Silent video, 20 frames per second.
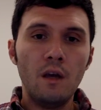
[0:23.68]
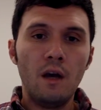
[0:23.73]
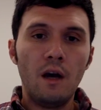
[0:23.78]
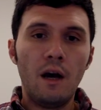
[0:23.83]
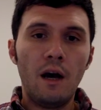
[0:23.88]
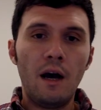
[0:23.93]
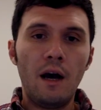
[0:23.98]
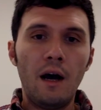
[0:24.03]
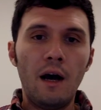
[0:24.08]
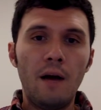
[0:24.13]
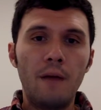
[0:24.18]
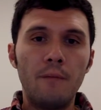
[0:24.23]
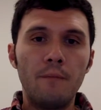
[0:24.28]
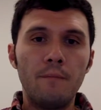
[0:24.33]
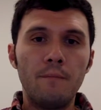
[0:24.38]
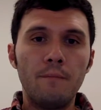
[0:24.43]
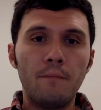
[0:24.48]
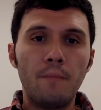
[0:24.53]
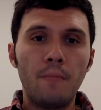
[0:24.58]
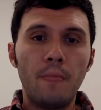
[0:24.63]

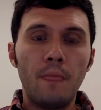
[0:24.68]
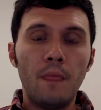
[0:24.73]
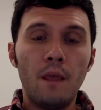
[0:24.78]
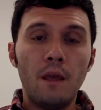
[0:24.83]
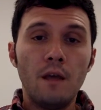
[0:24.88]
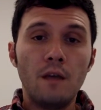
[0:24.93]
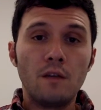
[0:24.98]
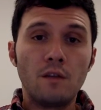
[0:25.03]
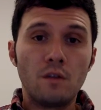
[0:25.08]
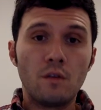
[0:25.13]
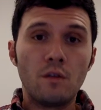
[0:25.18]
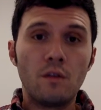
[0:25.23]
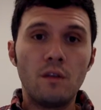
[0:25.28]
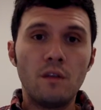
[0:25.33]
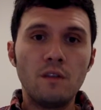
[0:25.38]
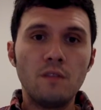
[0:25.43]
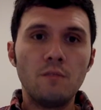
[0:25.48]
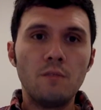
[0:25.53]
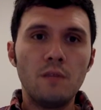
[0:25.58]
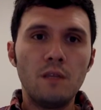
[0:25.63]
Um, so
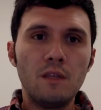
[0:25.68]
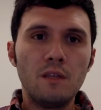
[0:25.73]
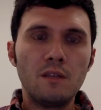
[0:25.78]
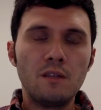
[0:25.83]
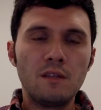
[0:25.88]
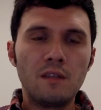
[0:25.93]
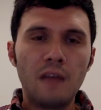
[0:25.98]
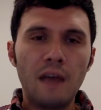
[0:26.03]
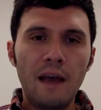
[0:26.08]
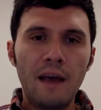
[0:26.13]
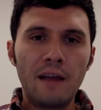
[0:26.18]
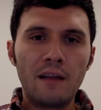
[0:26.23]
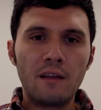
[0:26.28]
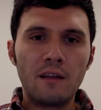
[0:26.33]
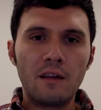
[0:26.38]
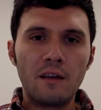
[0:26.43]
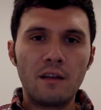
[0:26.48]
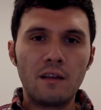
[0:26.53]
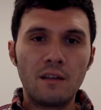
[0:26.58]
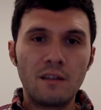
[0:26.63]
this means that
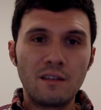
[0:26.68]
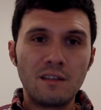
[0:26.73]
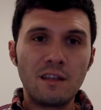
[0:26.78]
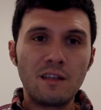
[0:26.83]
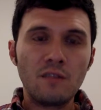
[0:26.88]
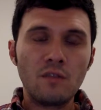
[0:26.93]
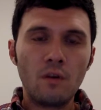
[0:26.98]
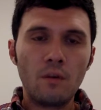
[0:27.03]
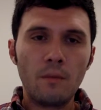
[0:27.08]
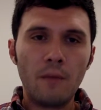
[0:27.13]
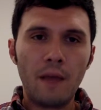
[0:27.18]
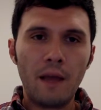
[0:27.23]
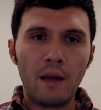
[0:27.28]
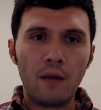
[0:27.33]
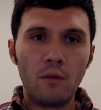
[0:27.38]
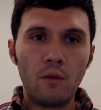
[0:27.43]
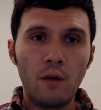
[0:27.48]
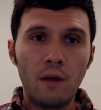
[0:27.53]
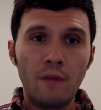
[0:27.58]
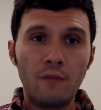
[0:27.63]
the central
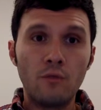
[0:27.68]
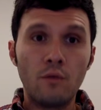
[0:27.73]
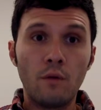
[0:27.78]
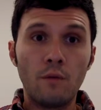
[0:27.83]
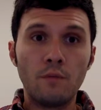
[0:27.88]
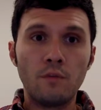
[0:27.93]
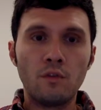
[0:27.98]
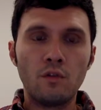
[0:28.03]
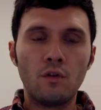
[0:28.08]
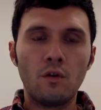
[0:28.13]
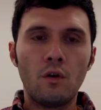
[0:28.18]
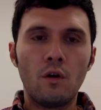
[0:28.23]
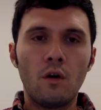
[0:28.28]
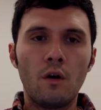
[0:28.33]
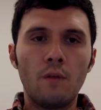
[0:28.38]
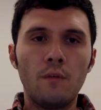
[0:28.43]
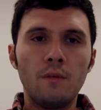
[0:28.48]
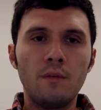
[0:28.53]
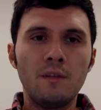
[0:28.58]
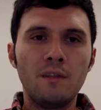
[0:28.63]
bank will have to
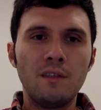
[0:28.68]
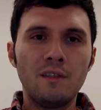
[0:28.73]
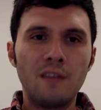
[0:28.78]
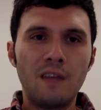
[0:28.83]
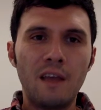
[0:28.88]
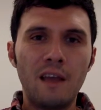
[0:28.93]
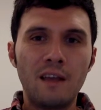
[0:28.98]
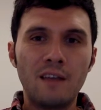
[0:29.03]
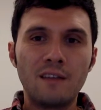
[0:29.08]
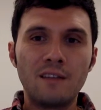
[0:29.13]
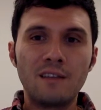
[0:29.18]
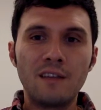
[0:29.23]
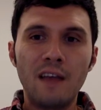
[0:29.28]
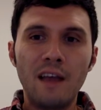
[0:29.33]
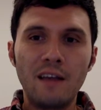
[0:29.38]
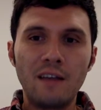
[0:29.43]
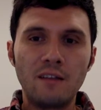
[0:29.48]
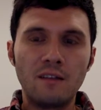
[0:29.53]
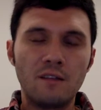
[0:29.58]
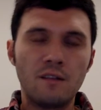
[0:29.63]
absorb this
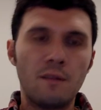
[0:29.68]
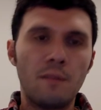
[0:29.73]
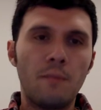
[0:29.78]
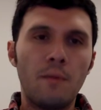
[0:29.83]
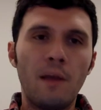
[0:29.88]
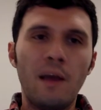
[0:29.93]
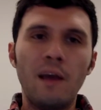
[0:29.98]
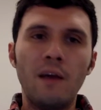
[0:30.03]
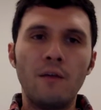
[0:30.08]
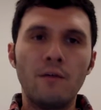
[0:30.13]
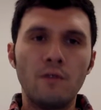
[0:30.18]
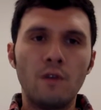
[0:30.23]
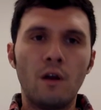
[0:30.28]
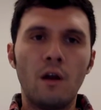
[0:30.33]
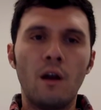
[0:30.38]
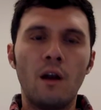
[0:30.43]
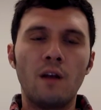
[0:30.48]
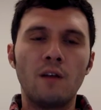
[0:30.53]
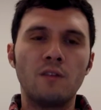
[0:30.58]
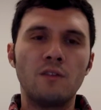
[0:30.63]
excess supply of
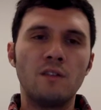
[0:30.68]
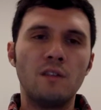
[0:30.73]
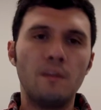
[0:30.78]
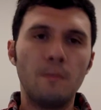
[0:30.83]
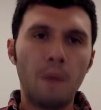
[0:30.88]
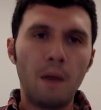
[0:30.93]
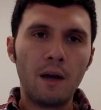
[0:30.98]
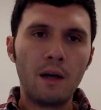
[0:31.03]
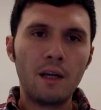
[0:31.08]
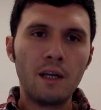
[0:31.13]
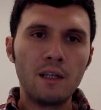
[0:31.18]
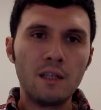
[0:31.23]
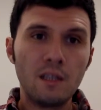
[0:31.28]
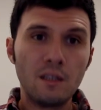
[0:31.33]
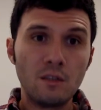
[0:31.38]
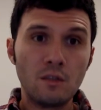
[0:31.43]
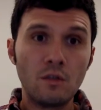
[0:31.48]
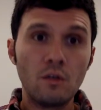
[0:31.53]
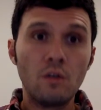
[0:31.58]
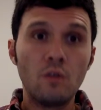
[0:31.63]
dollars in the market,
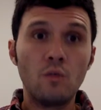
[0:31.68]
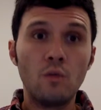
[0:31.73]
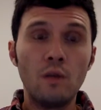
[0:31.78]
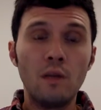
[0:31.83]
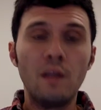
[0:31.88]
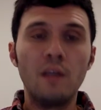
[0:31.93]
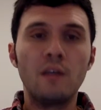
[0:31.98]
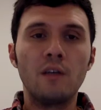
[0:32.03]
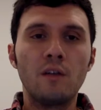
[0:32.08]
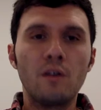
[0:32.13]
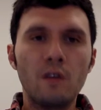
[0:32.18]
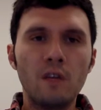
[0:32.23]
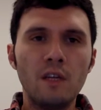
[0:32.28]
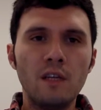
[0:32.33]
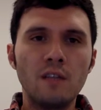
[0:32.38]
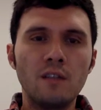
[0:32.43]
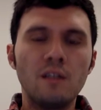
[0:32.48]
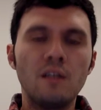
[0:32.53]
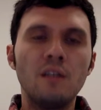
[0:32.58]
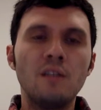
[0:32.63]
and so it will
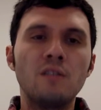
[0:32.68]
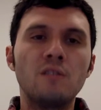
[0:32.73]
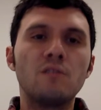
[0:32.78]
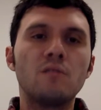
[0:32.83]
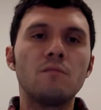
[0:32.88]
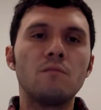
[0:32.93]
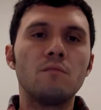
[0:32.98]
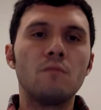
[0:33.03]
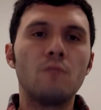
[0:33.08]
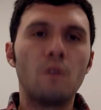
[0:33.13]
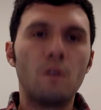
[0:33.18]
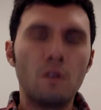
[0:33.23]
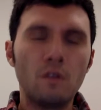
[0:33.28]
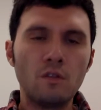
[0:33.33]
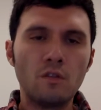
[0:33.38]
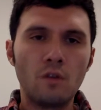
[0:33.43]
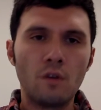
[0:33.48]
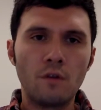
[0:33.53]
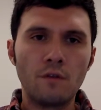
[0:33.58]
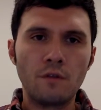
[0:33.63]
increase its
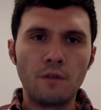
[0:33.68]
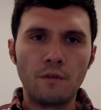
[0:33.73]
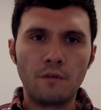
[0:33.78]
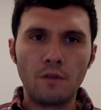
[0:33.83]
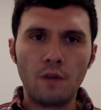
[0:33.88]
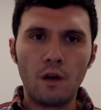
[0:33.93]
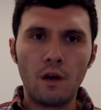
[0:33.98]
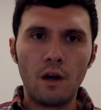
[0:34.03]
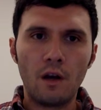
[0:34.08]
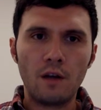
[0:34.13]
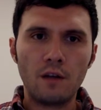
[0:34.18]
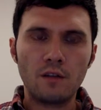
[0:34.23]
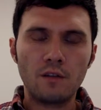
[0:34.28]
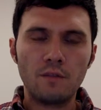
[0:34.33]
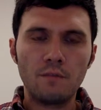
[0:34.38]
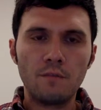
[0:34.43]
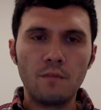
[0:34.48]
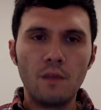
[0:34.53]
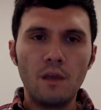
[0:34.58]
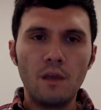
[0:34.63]
reserves of
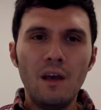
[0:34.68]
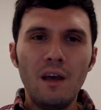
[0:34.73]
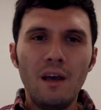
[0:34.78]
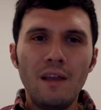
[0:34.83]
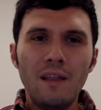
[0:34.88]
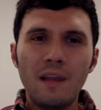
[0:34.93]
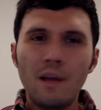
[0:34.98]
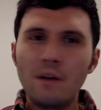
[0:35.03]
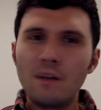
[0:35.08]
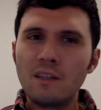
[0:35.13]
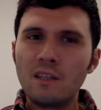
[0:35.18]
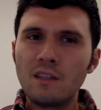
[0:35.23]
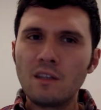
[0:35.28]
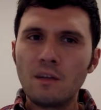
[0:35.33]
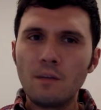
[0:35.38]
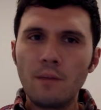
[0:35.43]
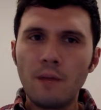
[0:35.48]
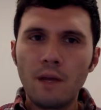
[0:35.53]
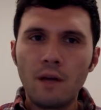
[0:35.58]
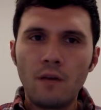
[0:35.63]
dollars. Now, the
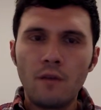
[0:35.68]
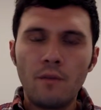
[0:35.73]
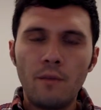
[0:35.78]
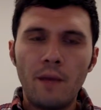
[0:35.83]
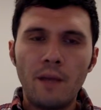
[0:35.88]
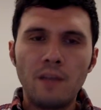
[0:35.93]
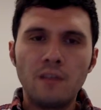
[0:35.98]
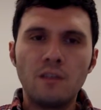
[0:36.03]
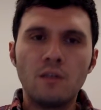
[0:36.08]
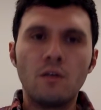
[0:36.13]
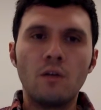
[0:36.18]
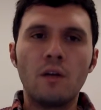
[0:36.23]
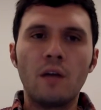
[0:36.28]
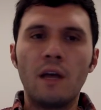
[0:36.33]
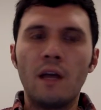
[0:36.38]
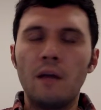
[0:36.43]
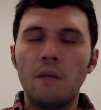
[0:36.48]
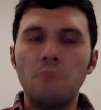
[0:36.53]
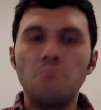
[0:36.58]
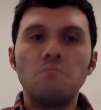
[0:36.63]
Central Bank of Mexico
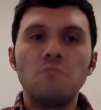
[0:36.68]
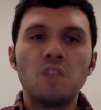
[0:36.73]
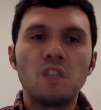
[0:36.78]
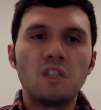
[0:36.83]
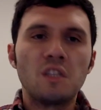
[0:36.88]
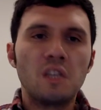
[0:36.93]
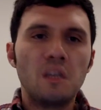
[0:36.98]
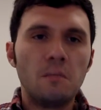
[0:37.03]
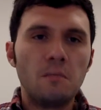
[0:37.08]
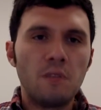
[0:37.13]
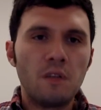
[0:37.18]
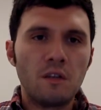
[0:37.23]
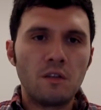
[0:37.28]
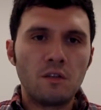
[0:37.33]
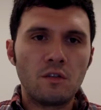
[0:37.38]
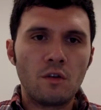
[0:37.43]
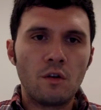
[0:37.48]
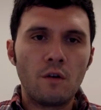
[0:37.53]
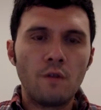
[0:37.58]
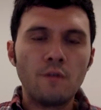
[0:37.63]
can just keep the
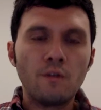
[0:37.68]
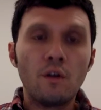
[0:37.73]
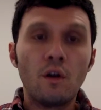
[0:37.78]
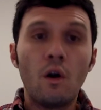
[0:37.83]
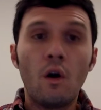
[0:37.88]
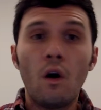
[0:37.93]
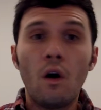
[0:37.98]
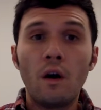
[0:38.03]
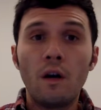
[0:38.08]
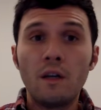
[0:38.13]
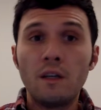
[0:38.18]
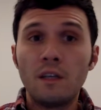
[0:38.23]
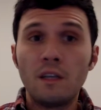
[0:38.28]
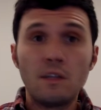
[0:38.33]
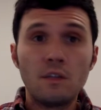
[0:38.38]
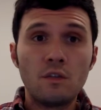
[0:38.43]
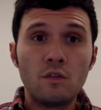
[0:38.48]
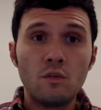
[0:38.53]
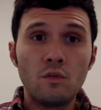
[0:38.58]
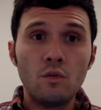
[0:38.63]
reserves, or it
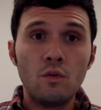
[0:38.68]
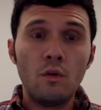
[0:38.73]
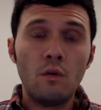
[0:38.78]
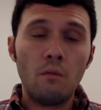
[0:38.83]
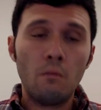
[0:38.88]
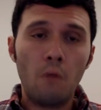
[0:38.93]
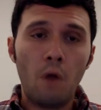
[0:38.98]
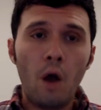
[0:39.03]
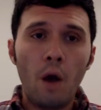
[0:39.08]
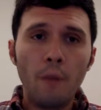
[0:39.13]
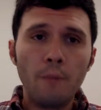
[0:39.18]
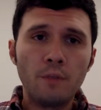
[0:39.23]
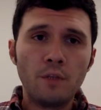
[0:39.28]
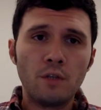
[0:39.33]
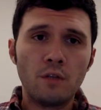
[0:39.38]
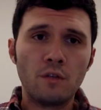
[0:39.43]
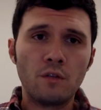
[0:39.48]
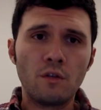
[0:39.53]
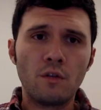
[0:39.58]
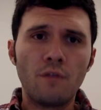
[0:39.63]
has two
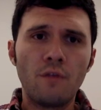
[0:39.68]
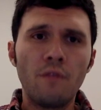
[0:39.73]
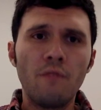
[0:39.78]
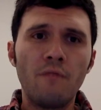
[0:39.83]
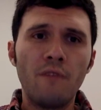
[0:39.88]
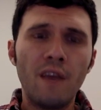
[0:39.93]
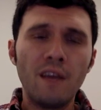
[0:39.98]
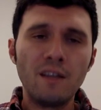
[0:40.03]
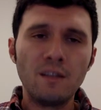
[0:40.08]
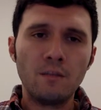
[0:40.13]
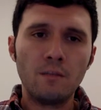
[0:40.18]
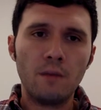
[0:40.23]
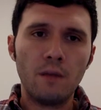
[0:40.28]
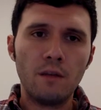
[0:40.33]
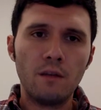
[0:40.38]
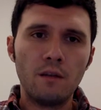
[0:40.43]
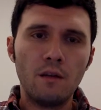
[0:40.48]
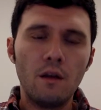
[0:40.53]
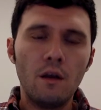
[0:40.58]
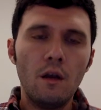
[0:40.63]
options of
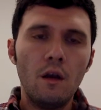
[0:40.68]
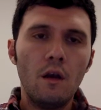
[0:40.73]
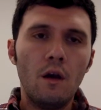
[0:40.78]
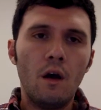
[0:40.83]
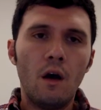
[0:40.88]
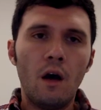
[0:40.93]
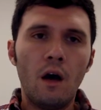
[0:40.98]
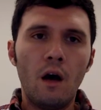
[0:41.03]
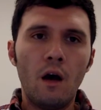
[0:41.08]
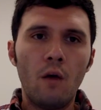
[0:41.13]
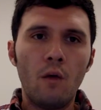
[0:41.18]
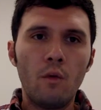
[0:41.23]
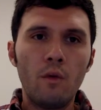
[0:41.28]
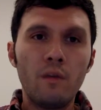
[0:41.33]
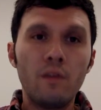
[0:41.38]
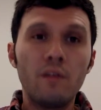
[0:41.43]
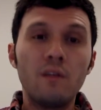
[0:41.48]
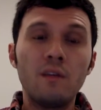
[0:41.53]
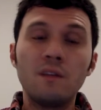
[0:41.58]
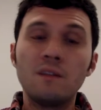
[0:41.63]
investment
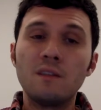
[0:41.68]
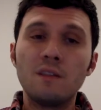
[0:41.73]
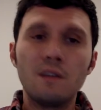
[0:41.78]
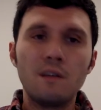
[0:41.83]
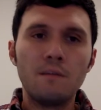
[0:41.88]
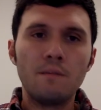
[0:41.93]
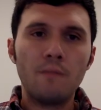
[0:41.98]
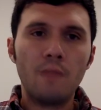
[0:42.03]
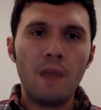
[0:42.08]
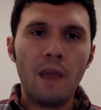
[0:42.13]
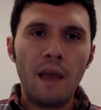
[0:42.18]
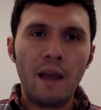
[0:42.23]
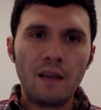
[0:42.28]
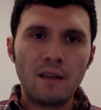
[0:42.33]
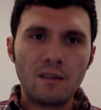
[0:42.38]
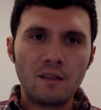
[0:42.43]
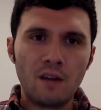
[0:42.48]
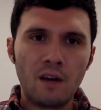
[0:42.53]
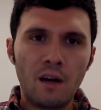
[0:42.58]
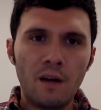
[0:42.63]
with these
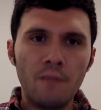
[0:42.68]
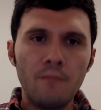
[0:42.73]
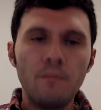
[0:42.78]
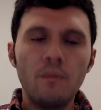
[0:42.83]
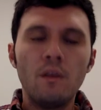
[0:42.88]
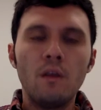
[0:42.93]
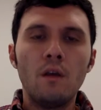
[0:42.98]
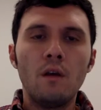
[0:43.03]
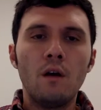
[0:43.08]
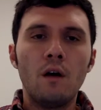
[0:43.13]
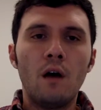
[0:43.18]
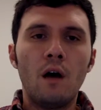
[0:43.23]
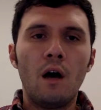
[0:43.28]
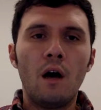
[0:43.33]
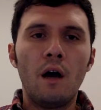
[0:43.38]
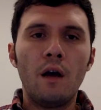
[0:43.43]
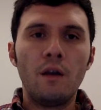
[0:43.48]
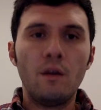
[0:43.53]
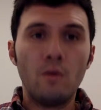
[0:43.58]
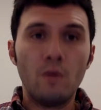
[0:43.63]
extra
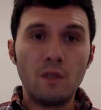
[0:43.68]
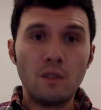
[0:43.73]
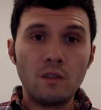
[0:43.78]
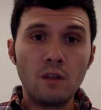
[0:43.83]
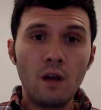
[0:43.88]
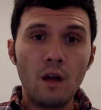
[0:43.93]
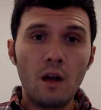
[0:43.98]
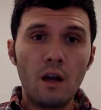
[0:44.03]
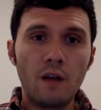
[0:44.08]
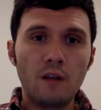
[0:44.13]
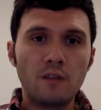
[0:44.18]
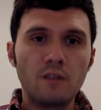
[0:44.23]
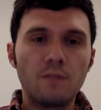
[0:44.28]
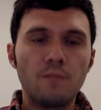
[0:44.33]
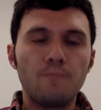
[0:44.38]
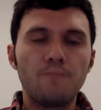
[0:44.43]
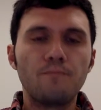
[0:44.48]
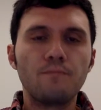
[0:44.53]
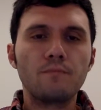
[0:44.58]
US dollars.